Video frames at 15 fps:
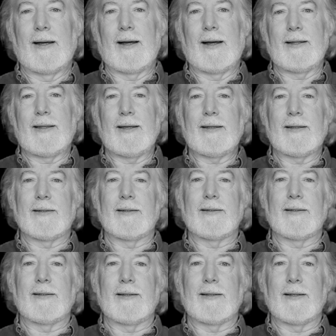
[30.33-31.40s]
I think
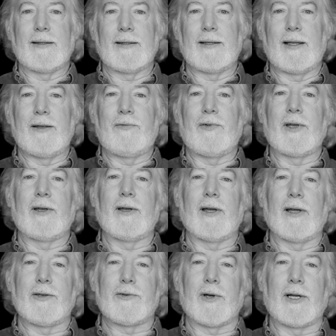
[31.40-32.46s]
living
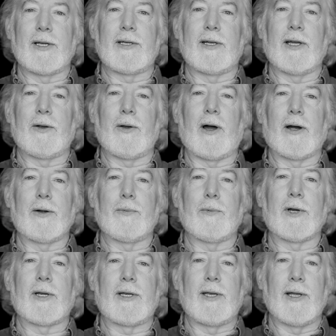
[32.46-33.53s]
and trying to get
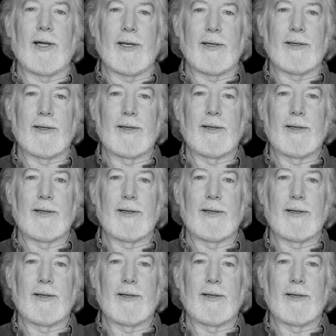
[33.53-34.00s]
artwork done